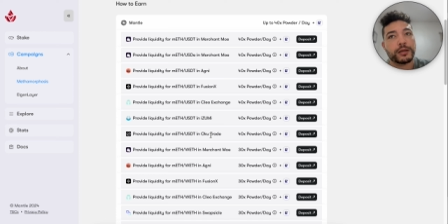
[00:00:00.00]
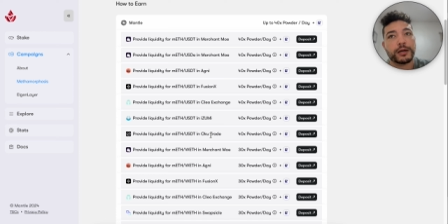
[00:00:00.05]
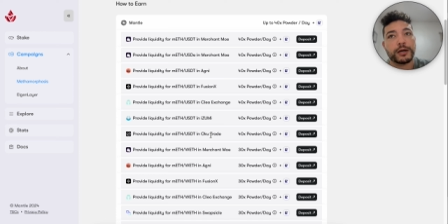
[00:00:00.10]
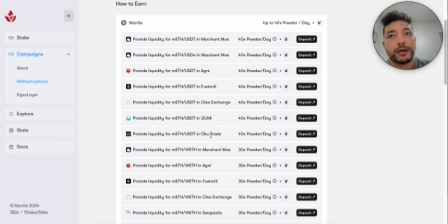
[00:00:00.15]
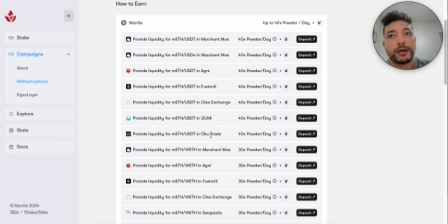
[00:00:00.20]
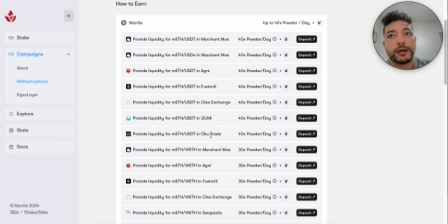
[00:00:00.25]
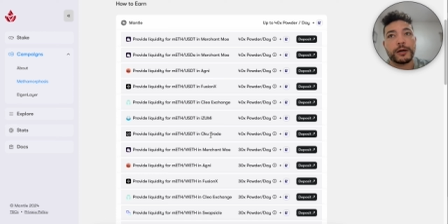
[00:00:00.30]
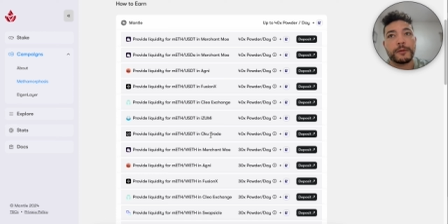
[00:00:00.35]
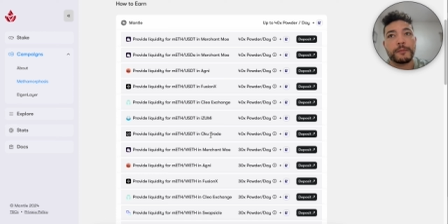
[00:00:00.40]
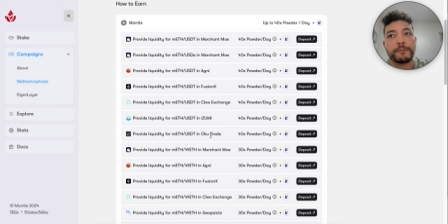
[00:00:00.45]

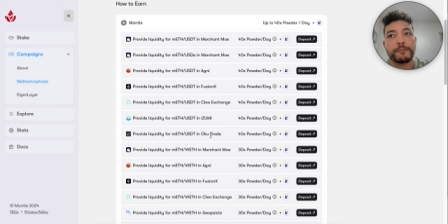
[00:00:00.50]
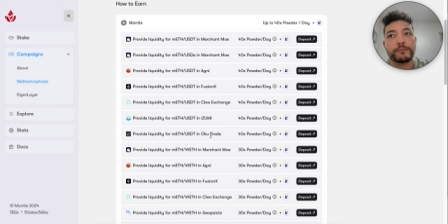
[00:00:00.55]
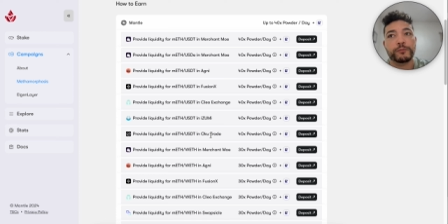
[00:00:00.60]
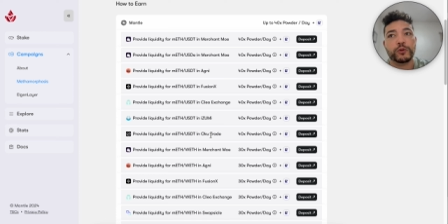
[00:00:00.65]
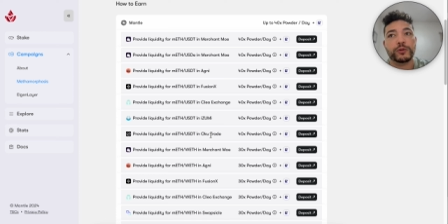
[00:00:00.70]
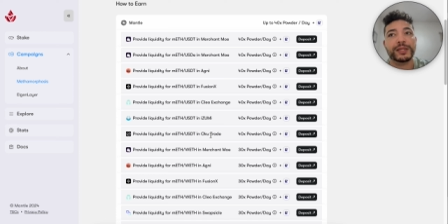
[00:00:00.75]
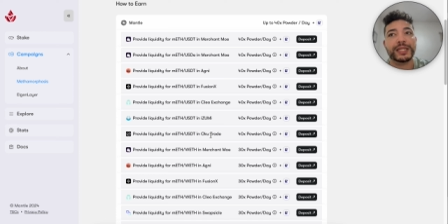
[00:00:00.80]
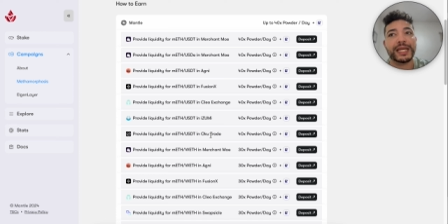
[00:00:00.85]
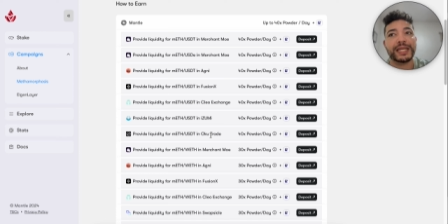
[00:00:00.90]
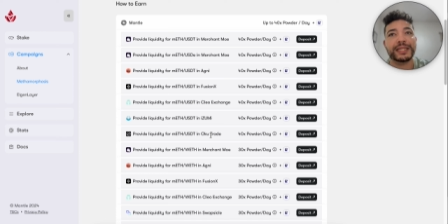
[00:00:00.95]
Um,
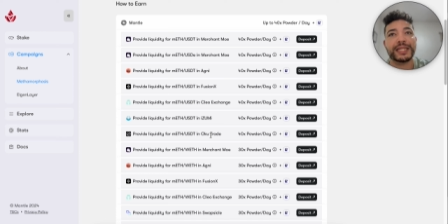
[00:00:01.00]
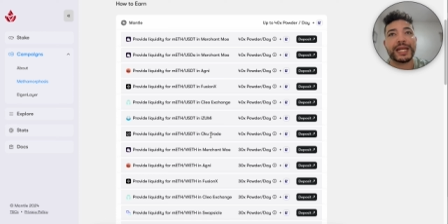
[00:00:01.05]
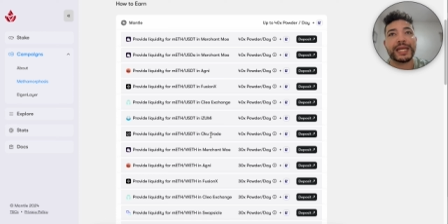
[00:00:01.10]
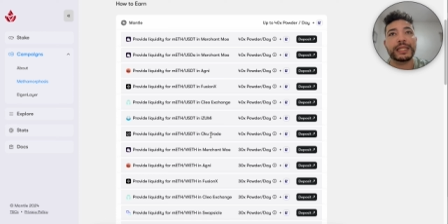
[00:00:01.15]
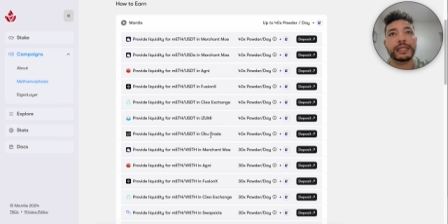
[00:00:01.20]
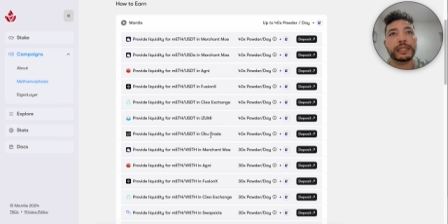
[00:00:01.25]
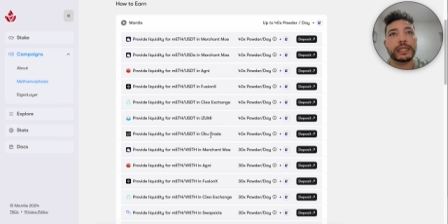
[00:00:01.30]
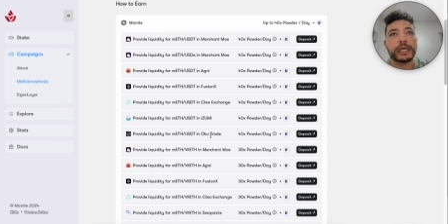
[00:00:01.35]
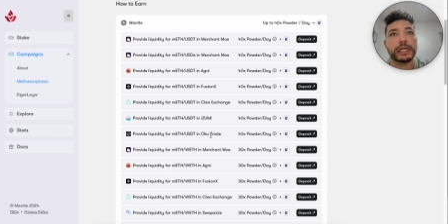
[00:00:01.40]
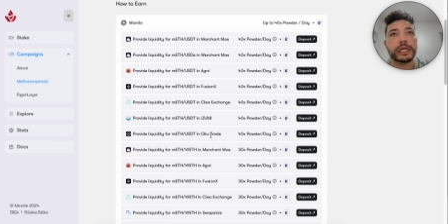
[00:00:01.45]
the day that I
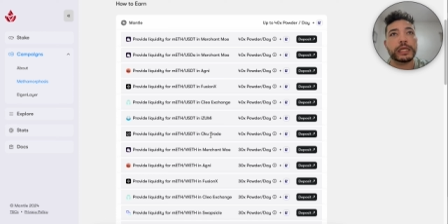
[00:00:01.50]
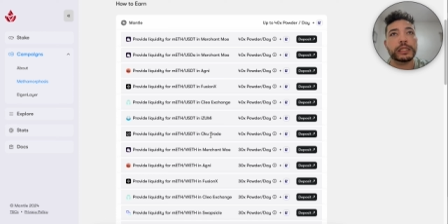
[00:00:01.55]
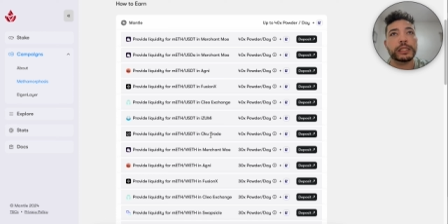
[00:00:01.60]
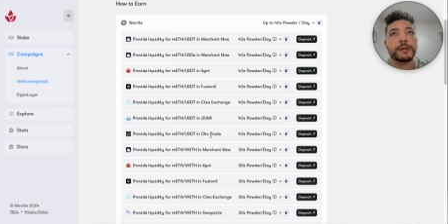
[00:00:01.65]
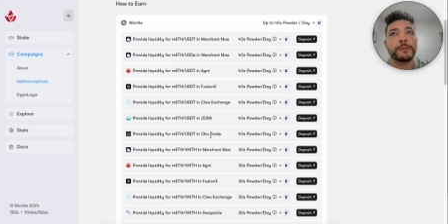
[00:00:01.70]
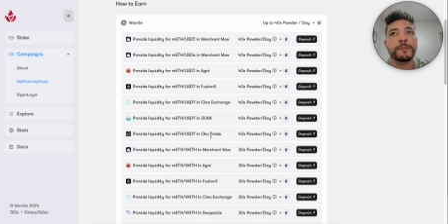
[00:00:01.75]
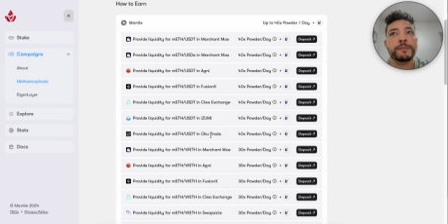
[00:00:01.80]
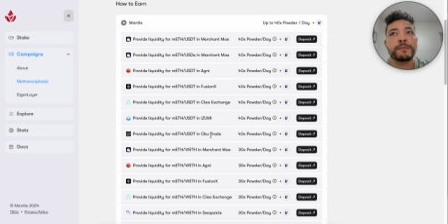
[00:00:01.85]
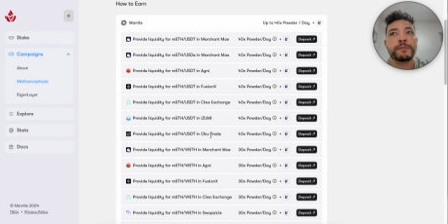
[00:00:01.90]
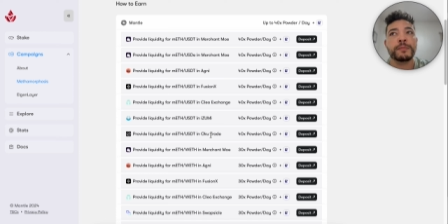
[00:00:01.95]
did
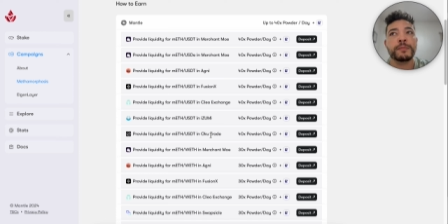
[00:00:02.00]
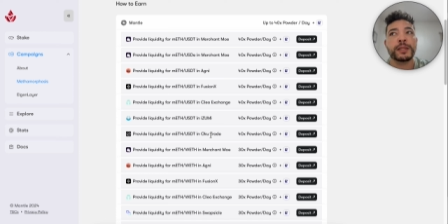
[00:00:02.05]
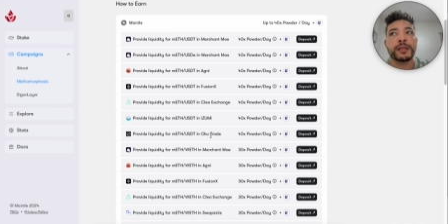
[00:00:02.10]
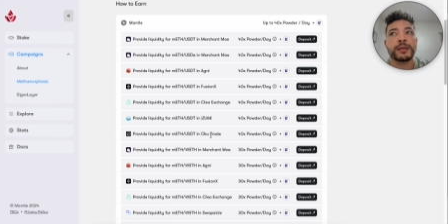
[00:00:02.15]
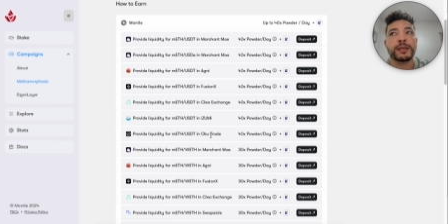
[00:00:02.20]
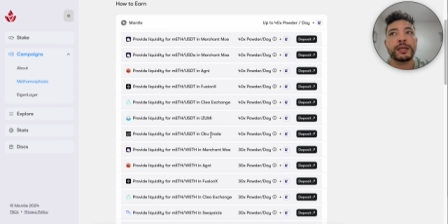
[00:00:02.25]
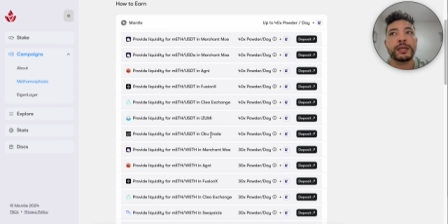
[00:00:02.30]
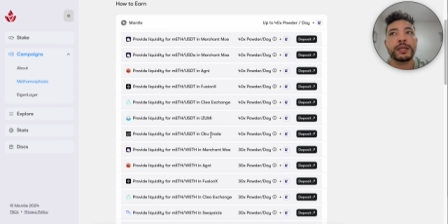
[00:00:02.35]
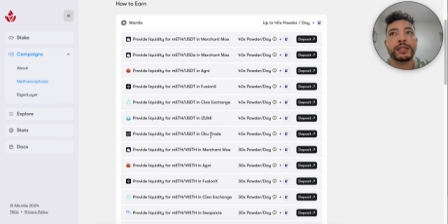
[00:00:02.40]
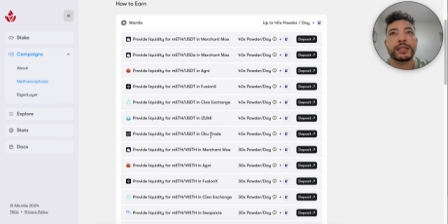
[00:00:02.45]
it,
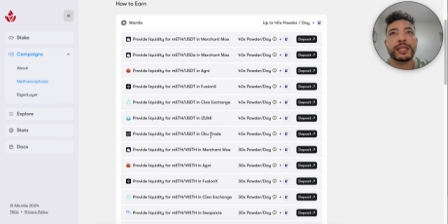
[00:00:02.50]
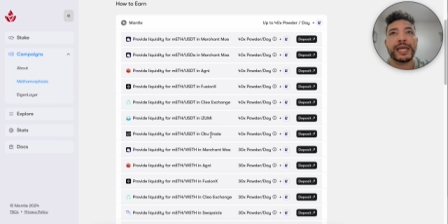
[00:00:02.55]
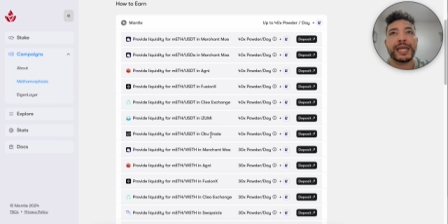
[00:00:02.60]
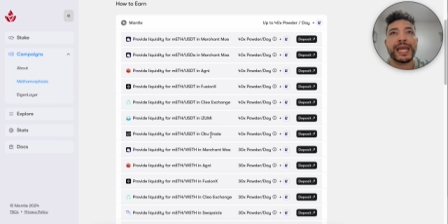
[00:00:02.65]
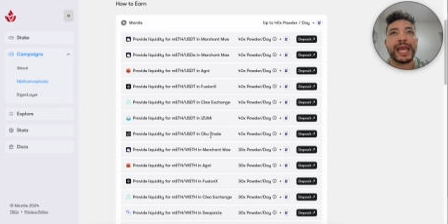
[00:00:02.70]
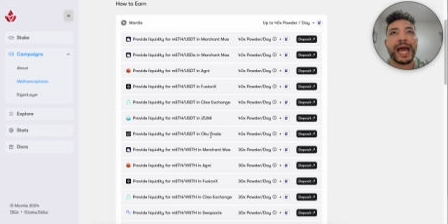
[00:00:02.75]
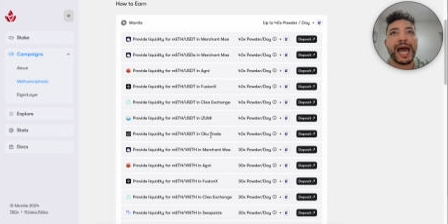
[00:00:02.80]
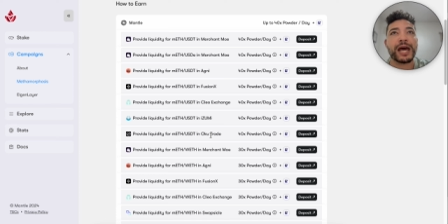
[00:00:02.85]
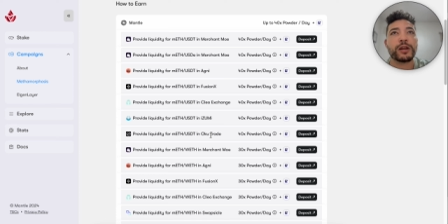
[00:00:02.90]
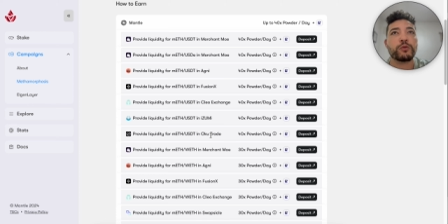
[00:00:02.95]

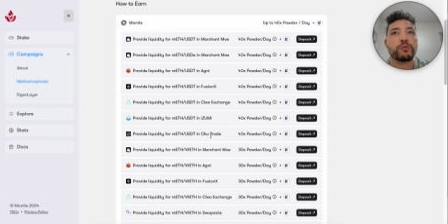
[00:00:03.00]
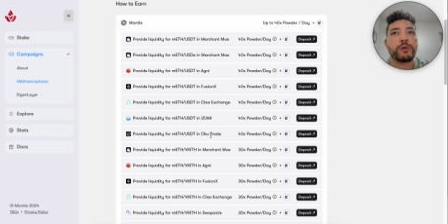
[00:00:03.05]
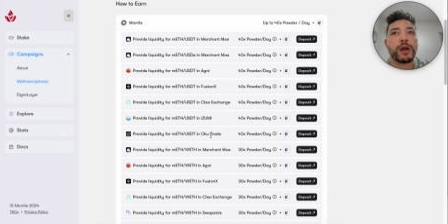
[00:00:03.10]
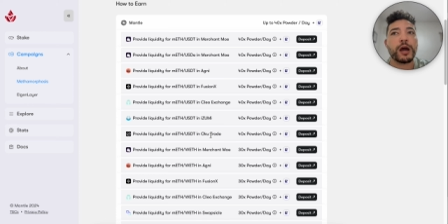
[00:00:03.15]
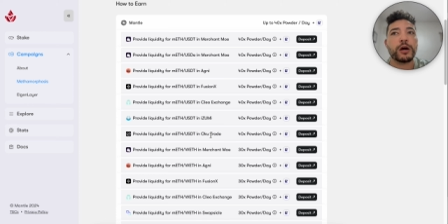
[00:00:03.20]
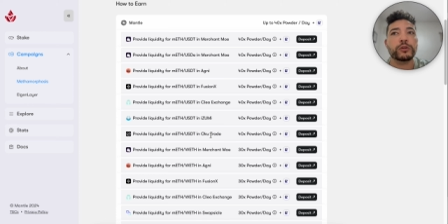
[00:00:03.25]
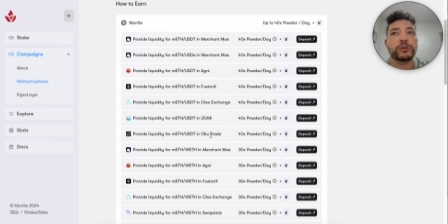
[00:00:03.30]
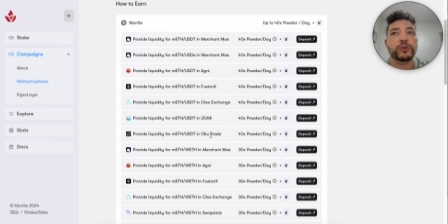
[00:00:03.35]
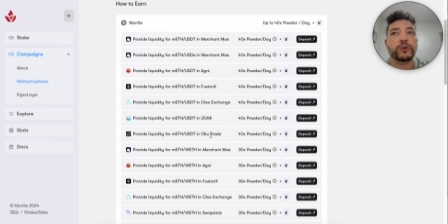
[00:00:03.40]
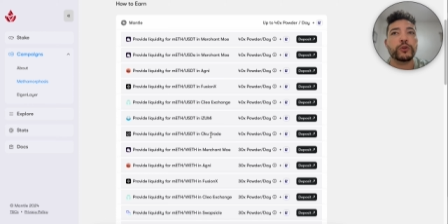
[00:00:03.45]
they had
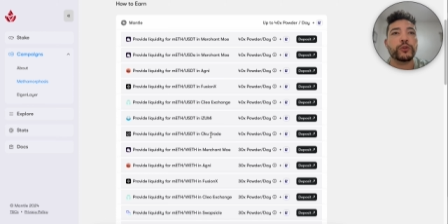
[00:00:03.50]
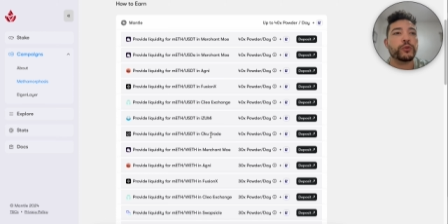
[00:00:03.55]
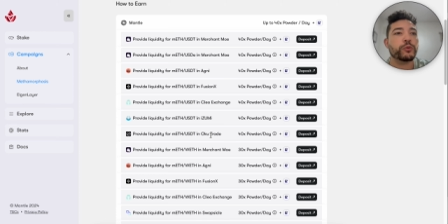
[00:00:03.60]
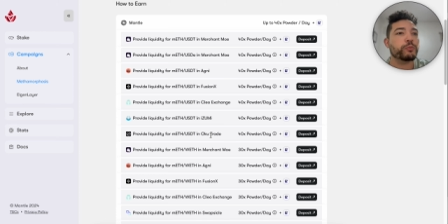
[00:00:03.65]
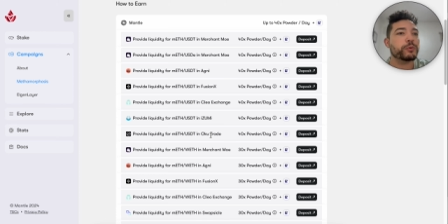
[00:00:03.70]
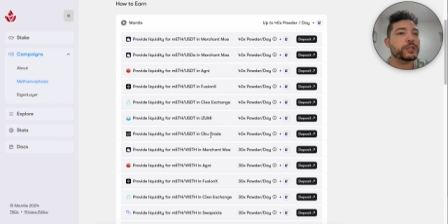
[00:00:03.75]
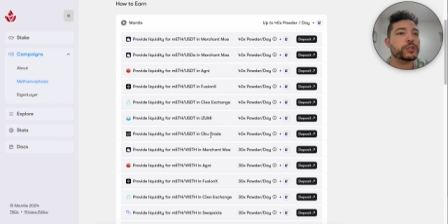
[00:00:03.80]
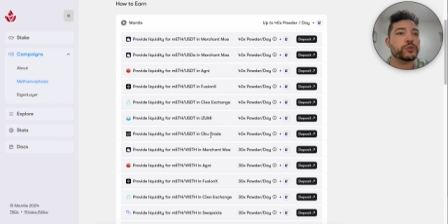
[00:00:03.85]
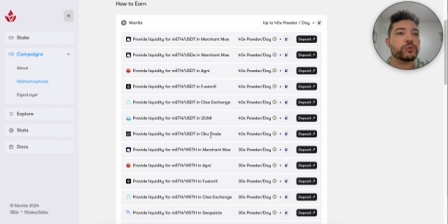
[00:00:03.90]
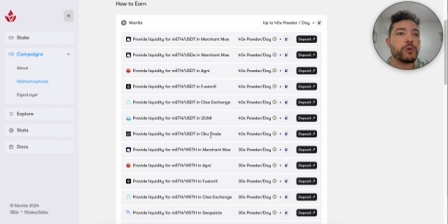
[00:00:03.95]
around
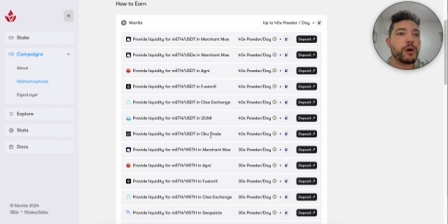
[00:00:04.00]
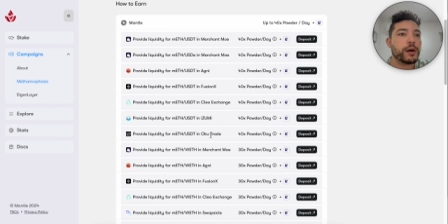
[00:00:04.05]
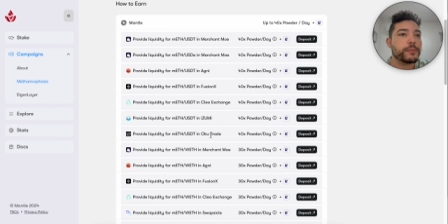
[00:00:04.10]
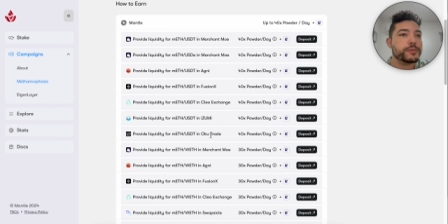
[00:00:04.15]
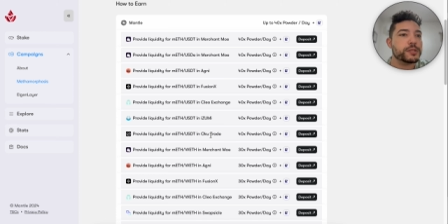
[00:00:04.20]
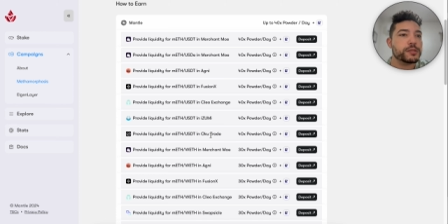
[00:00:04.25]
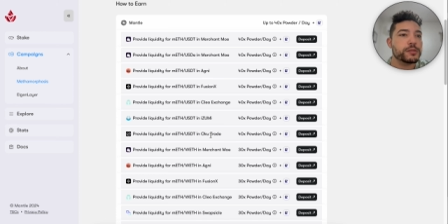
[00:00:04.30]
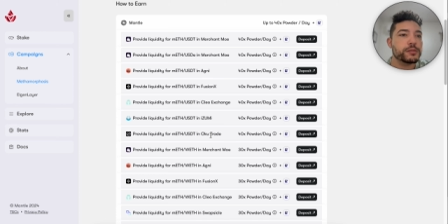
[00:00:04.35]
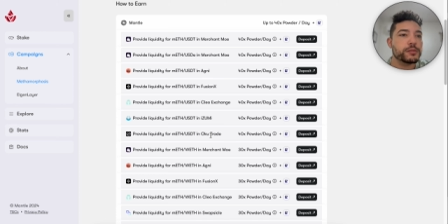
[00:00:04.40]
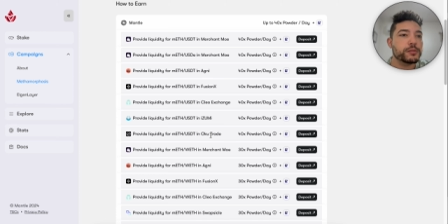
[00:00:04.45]
three
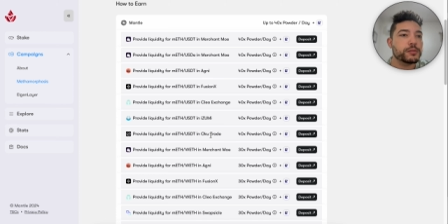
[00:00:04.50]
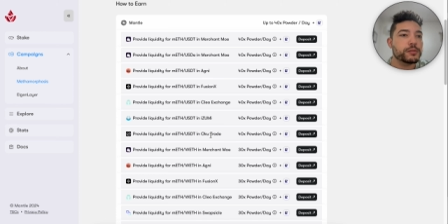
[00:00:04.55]
swaps